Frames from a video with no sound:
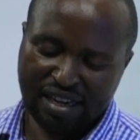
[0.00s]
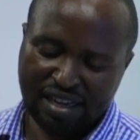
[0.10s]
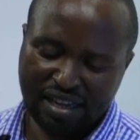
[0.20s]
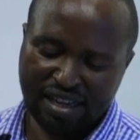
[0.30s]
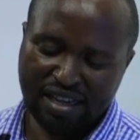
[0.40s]

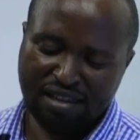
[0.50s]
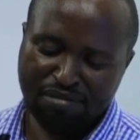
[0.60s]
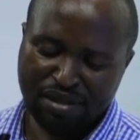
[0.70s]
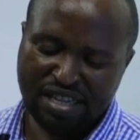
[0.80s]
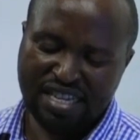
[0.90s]
A,
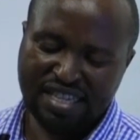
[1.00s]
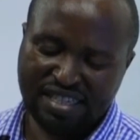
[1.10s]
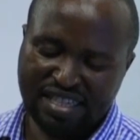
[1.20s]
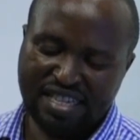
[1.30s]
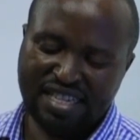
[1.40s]
B,
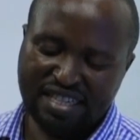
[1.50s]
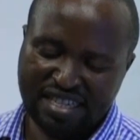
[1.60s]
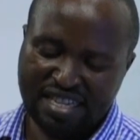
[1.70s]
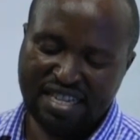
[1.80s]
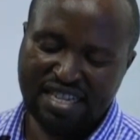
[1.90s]
C,
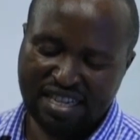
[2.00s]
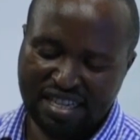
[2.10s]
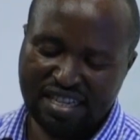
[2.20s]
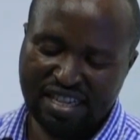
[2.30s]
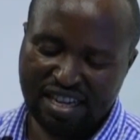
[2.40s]
D,
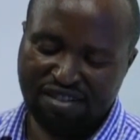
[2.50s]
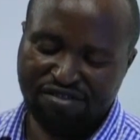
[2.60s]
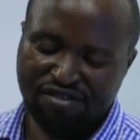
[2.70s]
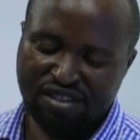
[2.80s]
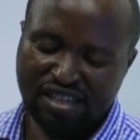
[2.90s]
E,
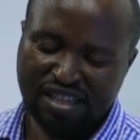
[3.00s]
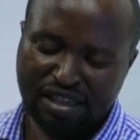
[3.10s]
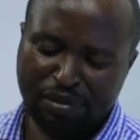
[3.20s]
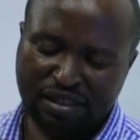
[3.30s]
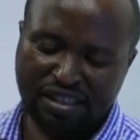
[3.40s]
F
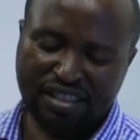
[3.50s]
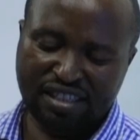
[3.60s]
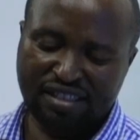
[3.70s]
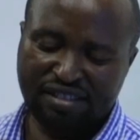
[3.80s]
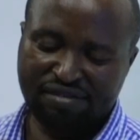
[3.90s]

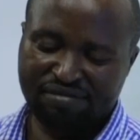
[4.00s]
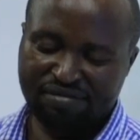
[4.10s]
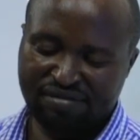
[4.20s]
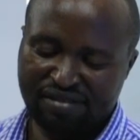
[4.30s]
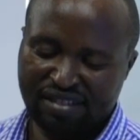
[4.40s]
repetition?
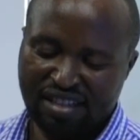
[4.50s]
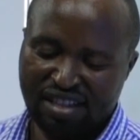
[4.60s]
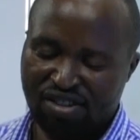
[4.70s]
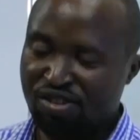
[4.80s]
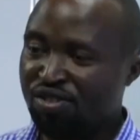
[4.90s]

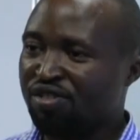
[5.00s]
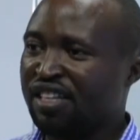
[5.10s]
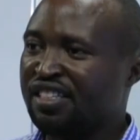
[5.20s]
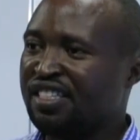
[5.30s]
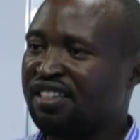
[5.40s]
Oh,
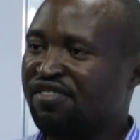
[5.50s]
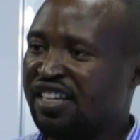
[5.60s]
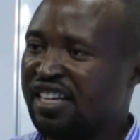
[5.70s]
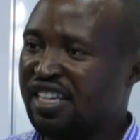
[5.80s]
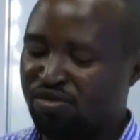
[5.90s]
that is a
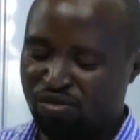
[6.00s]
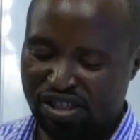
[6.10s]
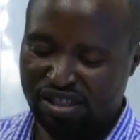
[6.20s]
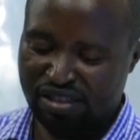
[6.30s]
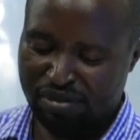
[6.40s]
very nice
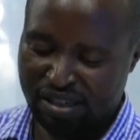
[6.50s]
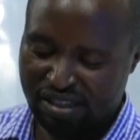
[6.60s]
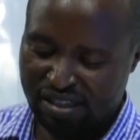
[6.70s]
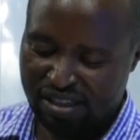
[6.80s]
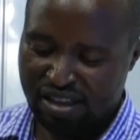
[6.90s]
question,
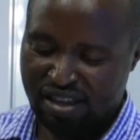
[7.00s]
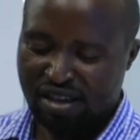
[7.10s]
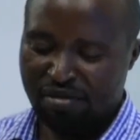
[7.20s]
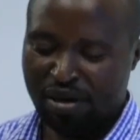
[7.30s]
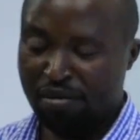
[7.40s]
my
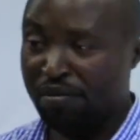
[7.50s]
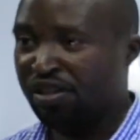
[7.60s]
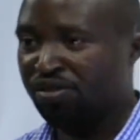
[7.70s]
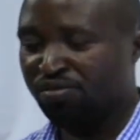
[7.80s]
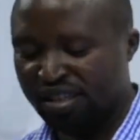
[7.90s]

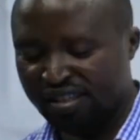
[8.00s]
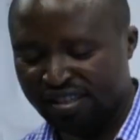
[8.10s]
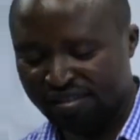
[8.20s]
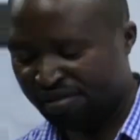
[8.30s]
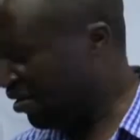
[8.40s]

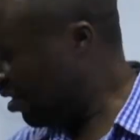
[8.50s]
students.